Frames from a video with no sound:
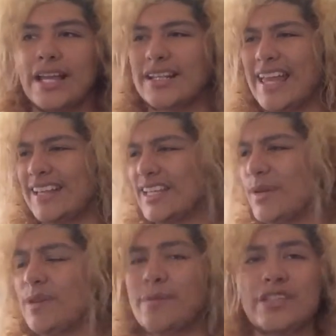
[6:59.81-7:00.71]
Like, the
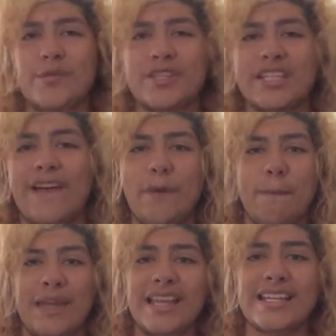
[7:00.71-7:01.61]
WWE superstars have 1
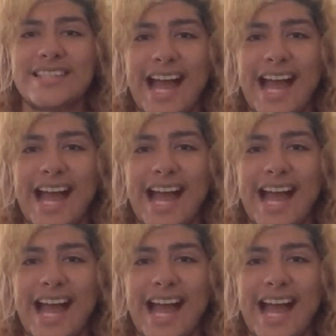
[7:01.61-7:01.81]
million